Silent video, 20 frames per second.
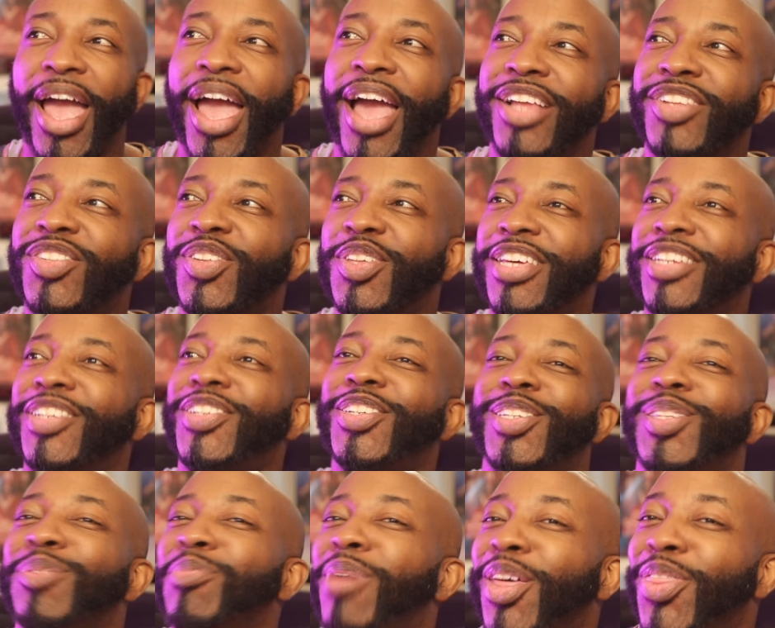And so that's
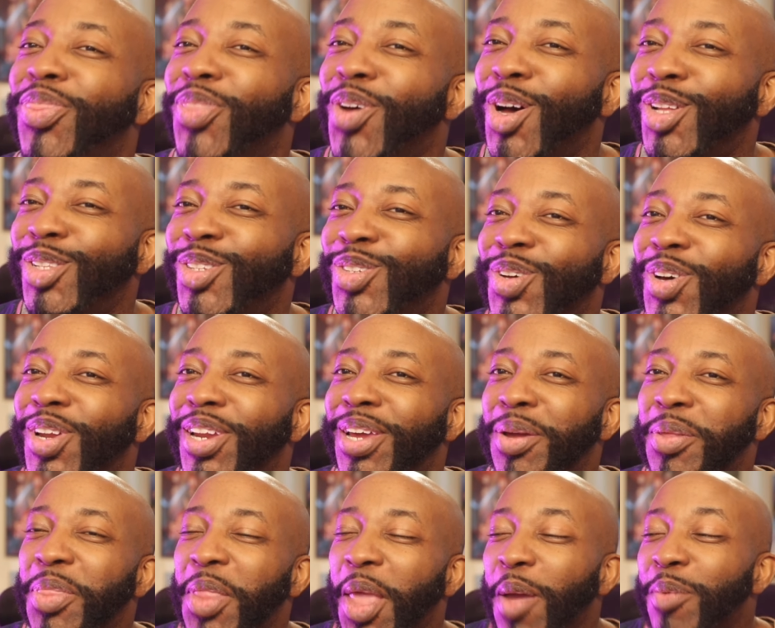just my thoughts on
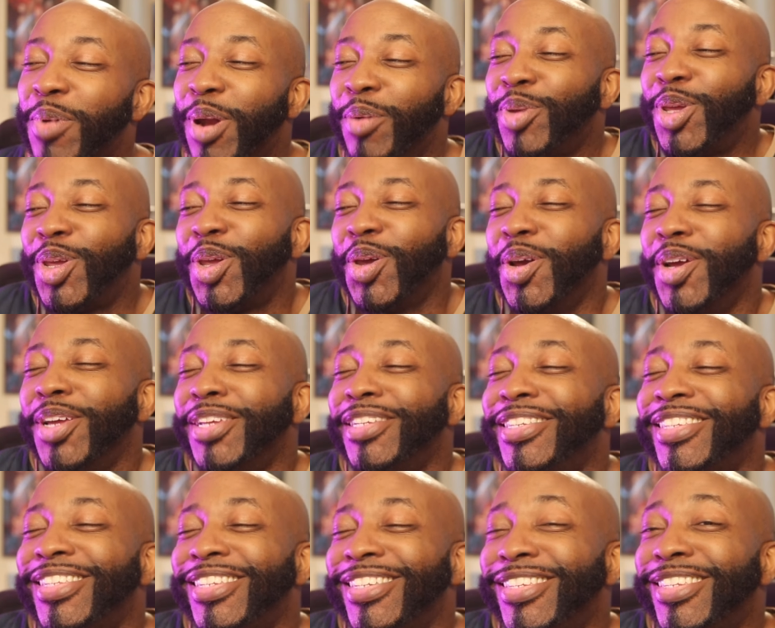it. But I'm
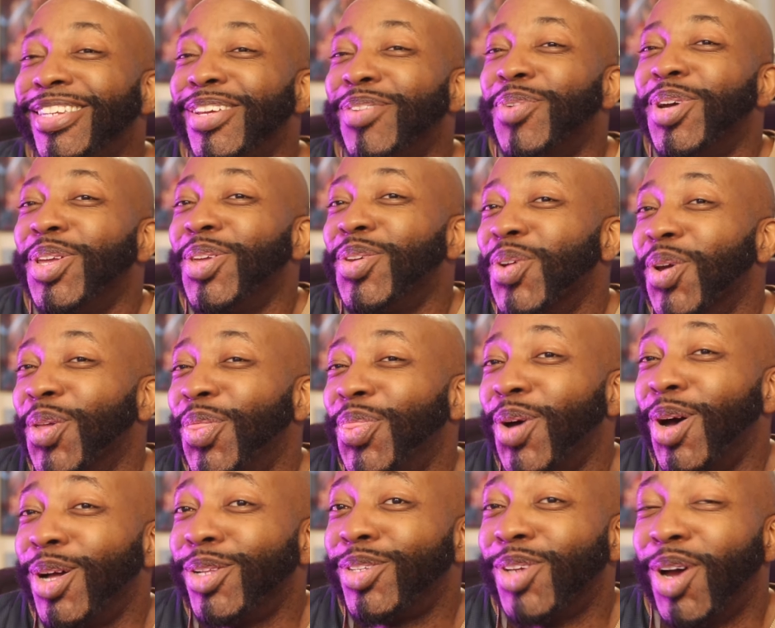curious to see what your
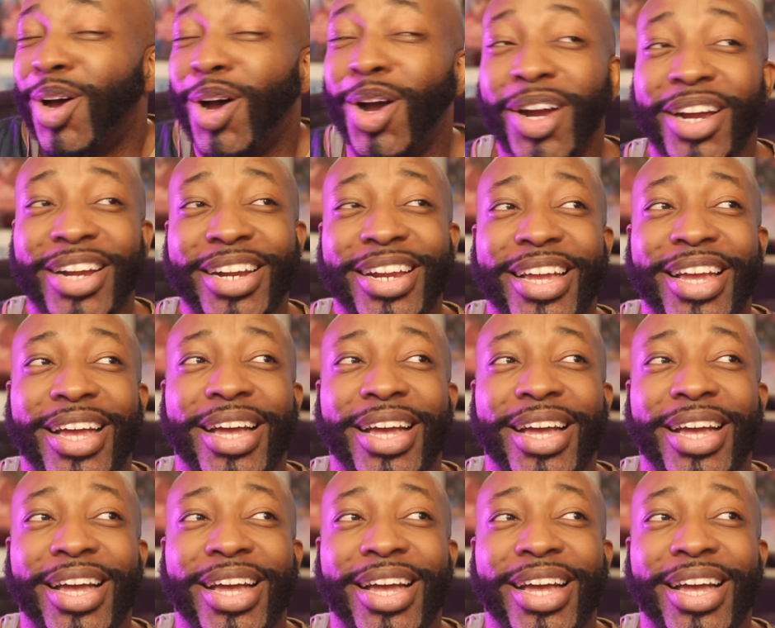thoughts are.